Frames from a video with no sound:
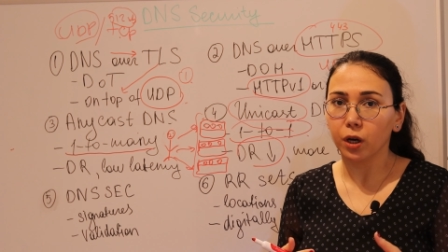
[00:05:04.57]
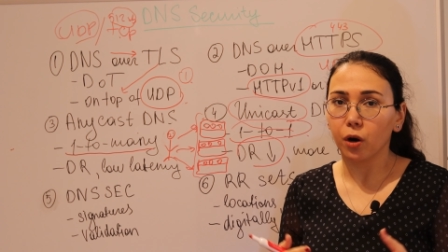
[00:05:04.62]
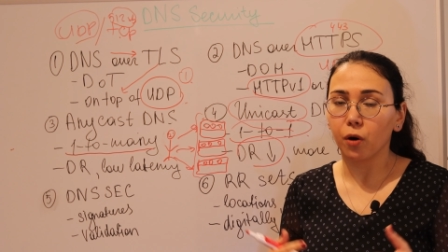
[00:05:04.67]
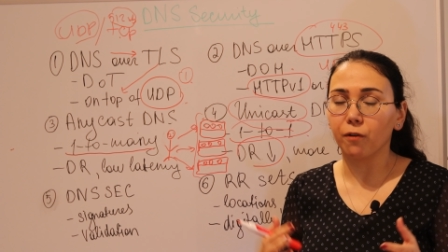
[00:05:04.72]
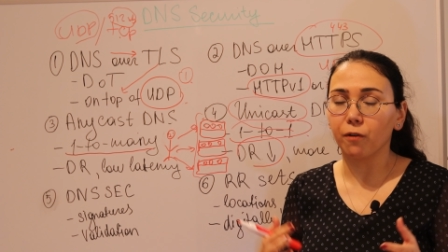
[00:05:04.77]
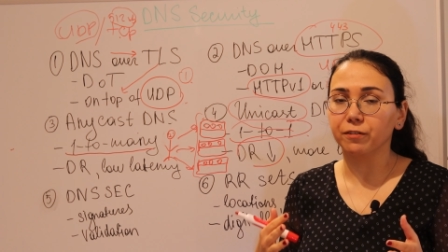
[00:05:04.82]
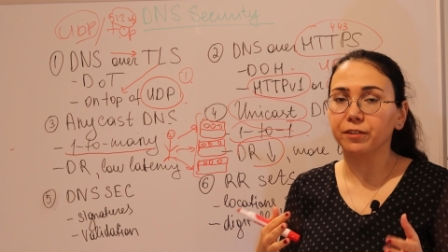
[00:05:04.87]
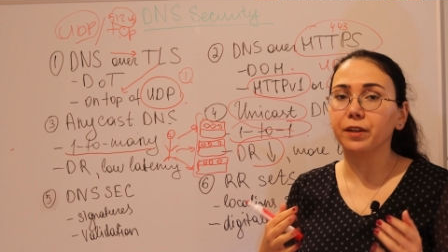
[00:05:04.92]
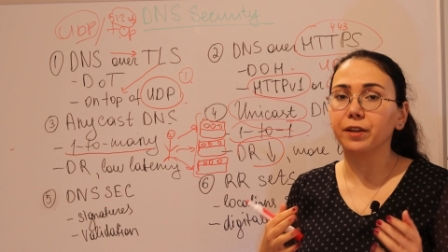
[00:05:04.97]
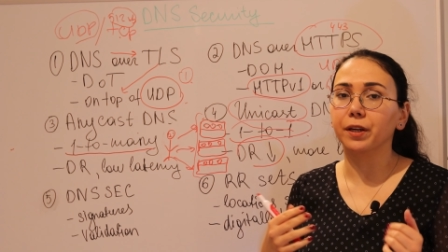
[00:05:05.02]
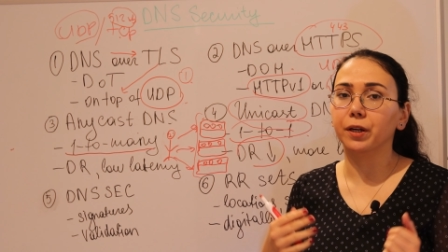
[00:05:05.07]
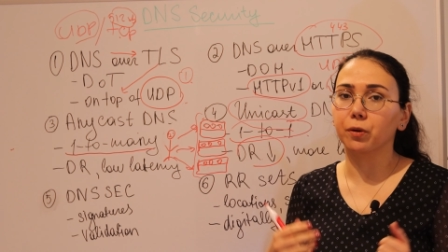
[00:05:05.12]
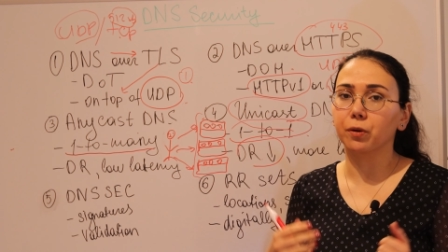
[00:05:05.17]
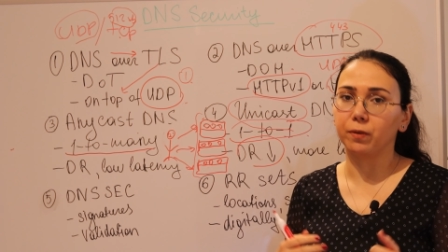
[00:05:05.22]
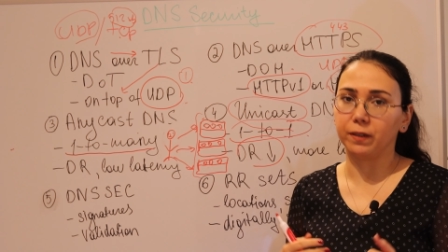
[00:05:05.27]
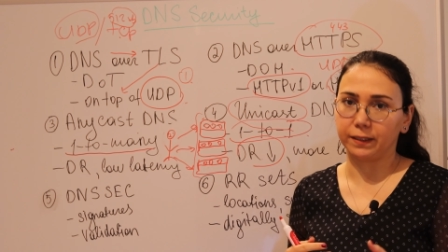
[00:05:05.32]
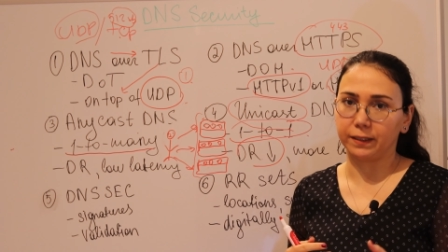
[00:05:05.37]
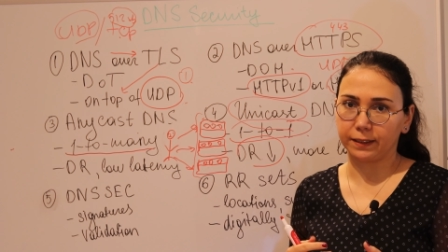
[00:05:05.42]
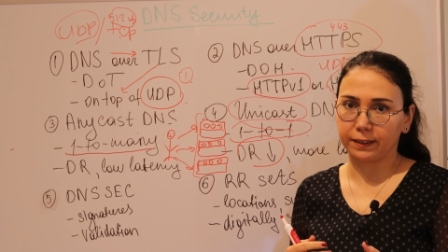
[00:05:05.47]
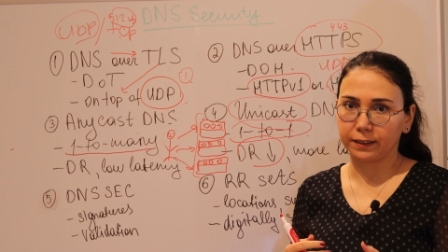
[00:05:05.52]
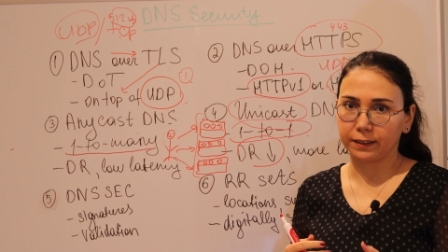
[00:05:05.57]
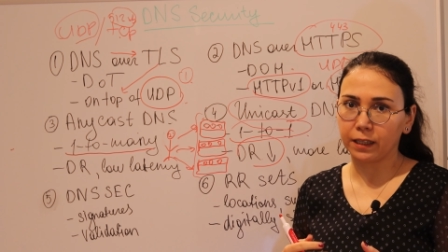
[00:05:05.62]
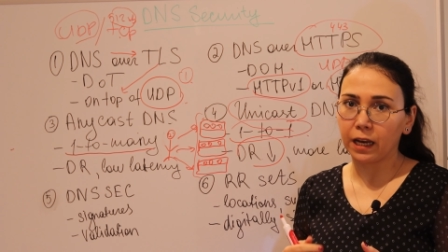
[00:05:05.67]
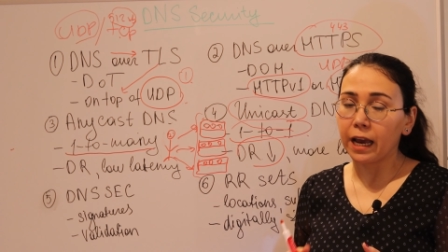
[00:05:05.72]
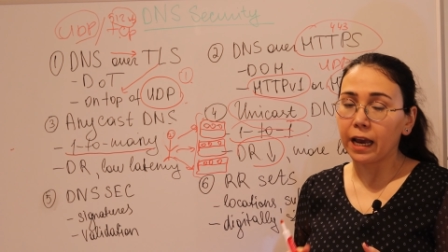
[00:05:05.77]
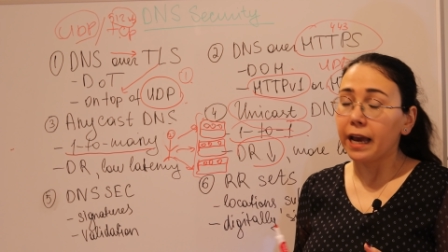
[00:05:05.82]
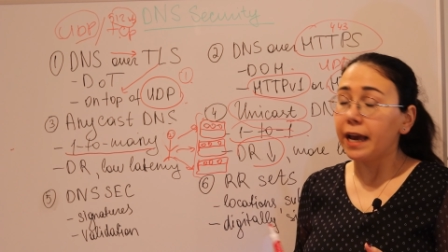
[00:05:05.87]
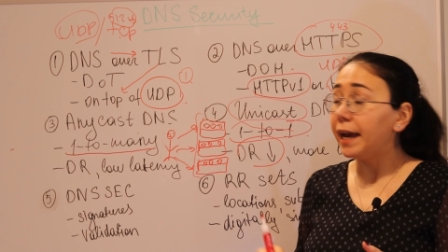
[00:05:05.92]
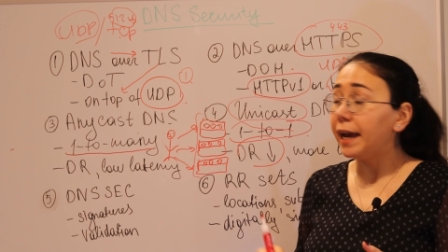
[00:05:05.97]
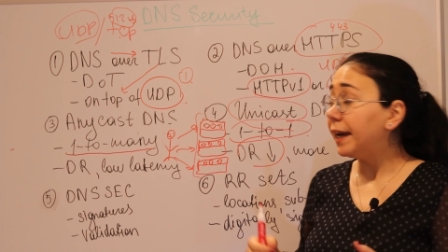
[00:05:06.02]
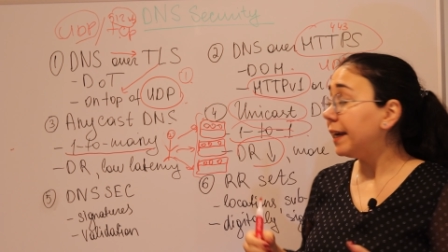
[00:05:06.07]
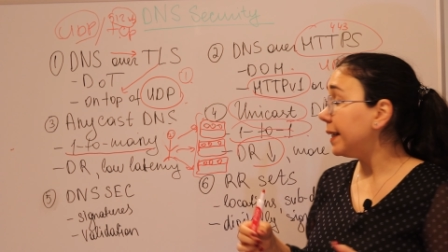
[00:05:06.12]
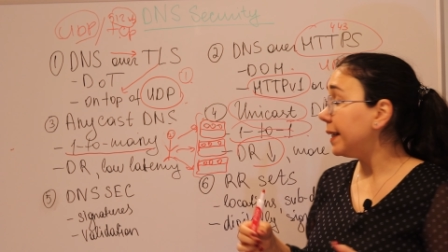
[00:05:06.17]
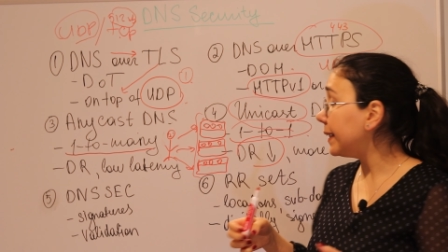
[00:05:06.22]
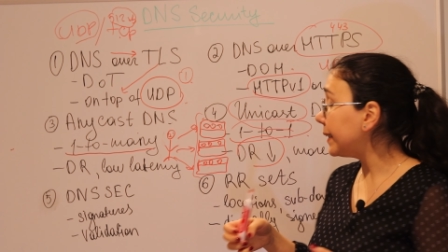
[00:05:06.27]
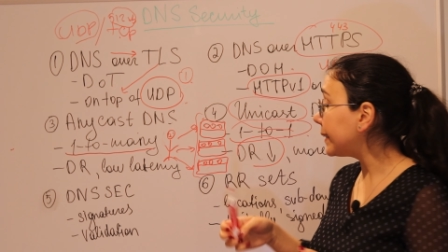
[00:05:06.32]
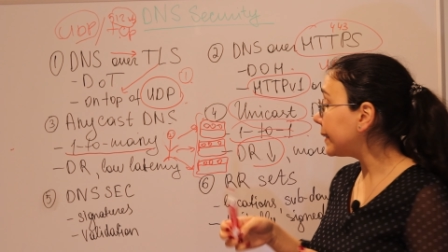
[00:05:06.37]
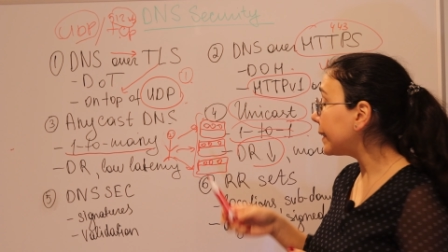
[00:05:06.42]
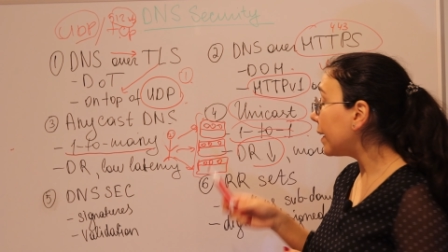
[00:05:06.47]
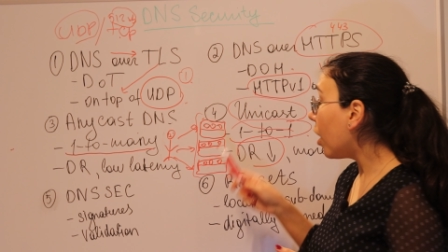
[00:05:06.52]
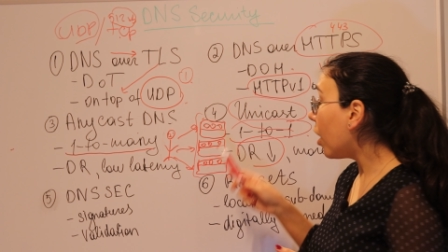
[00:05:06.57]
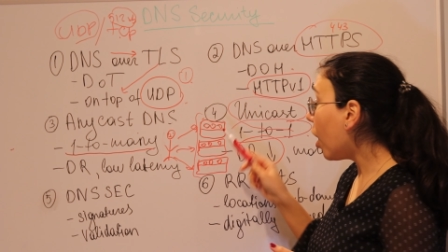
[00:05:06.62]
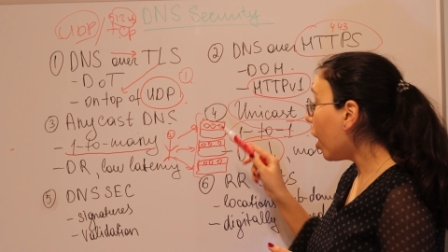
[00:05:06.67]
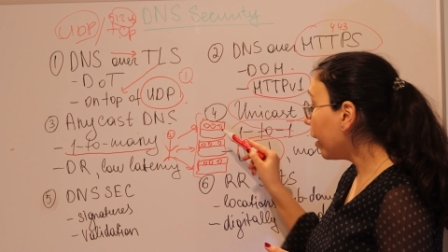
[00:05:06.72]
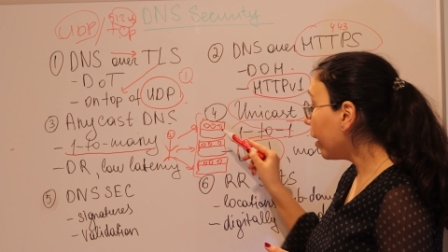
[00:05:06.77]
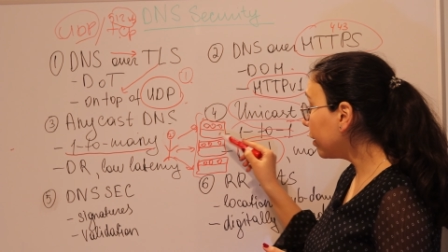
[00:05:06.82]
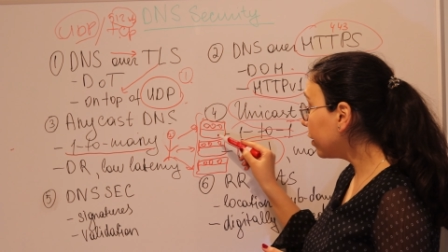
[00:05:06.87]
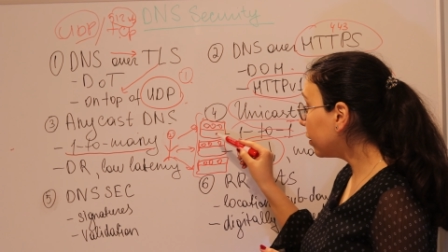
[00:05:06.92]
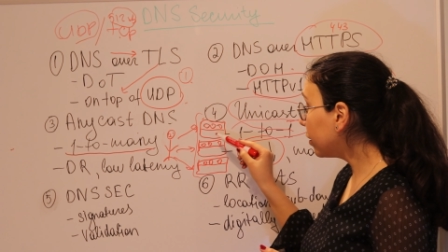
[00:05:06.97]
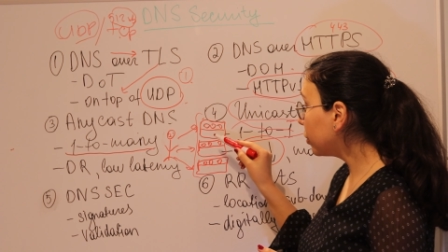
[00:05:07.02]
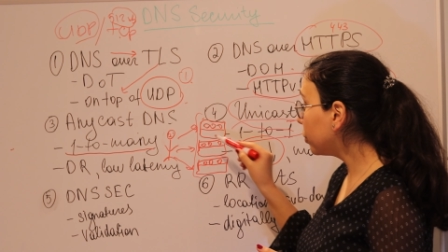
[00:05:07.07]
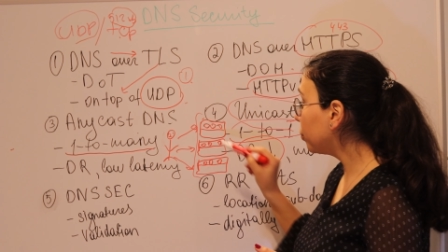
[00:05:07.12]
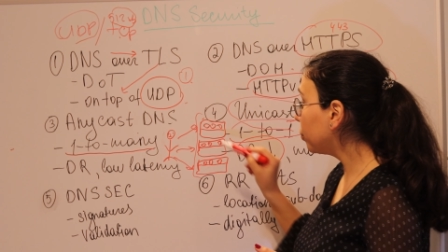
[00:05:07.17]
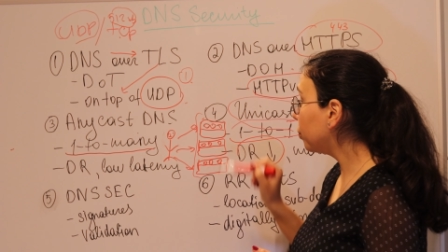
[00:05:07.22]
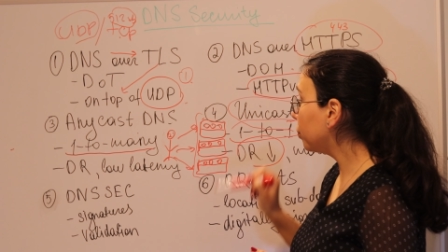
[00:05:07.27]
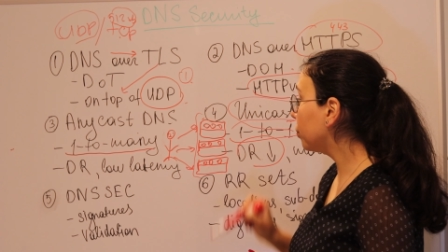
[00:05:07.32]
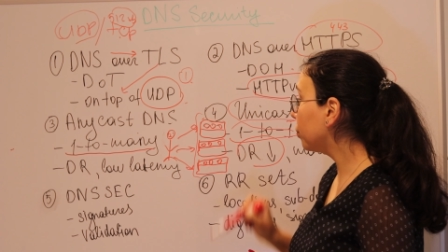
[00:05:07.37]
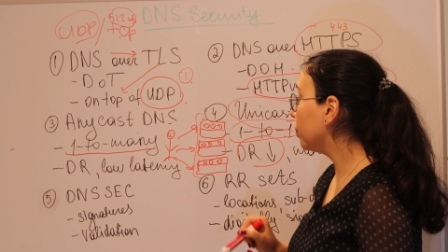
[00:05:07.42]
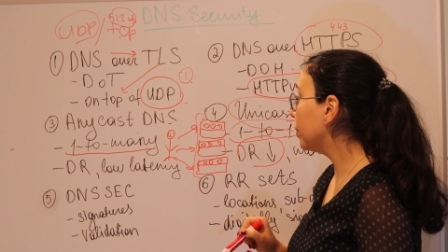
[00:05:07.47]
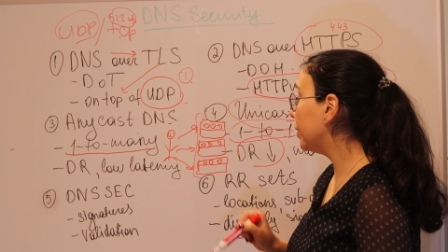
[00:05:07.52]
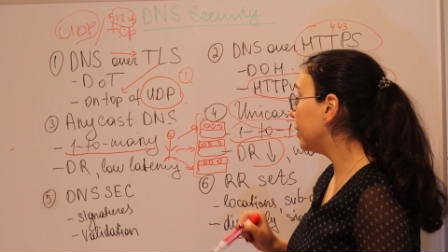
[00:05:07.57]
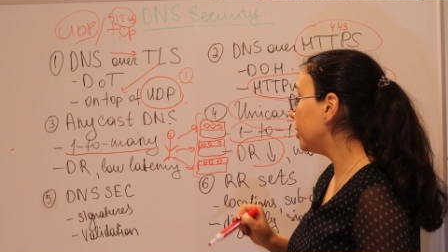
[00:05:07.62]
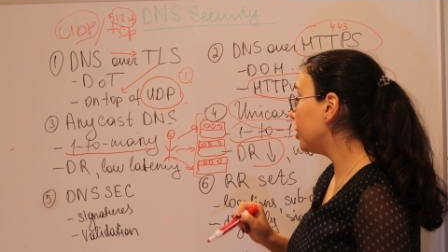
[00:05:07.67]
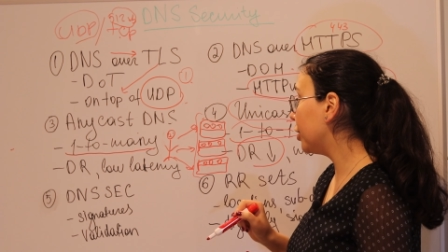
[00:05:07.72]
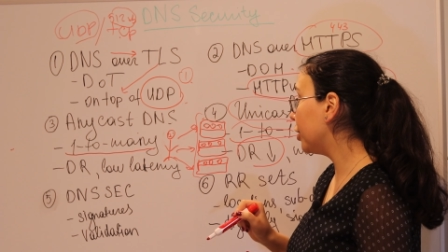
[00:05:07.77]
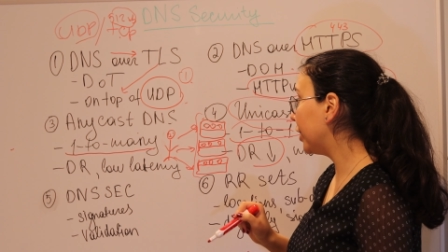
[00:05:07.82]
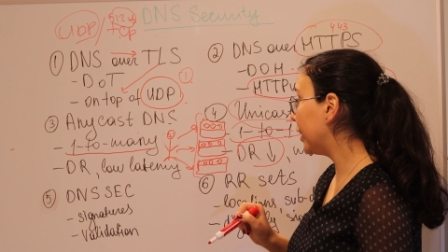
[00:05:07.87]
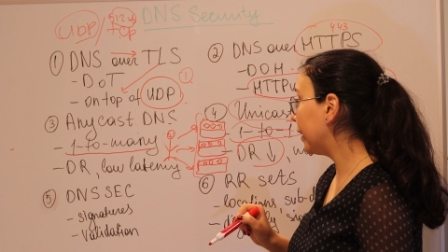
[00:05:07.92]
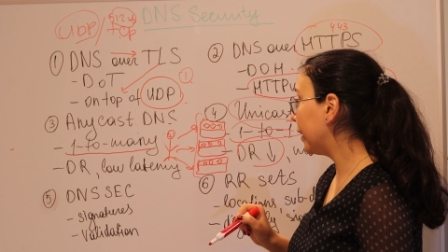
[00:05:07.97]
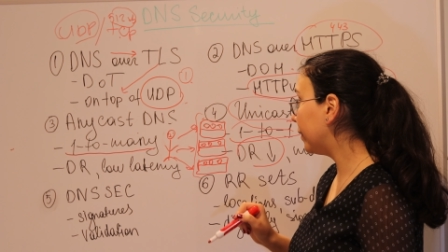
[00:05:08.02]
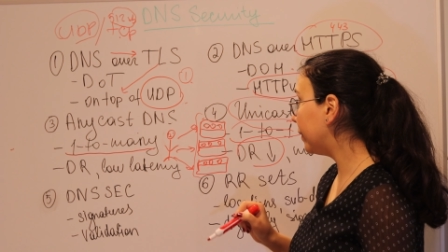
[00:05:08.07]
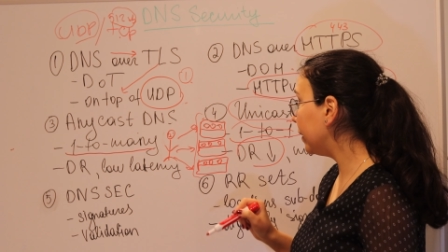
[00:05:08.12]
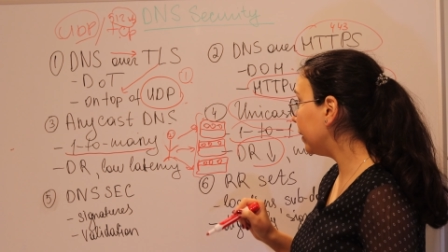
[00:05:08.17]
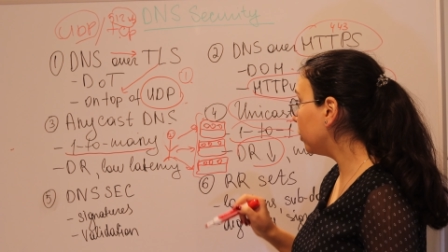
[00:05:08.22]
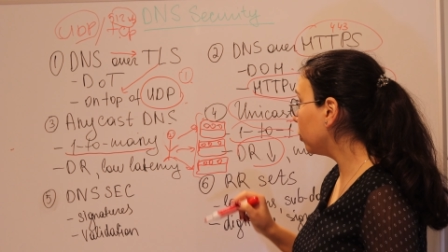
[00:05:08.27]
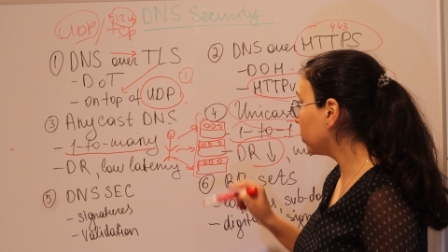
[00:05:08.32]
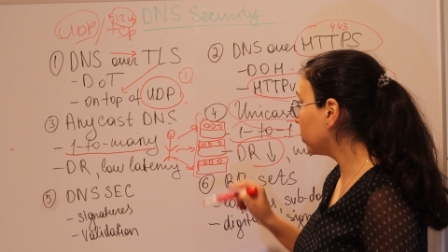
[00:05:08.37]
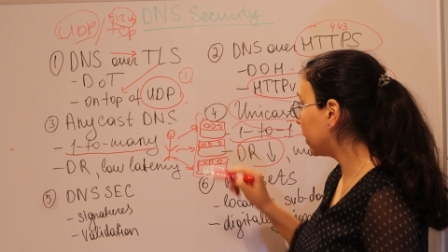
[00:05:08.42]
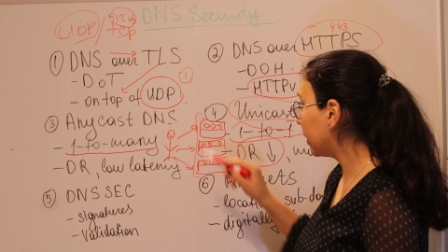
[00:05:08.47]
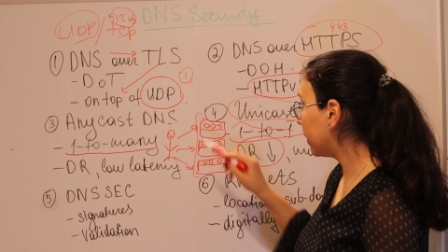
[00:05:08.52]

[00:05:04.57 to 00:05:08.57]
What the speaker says: of the requests. It's harder to initiate DDoS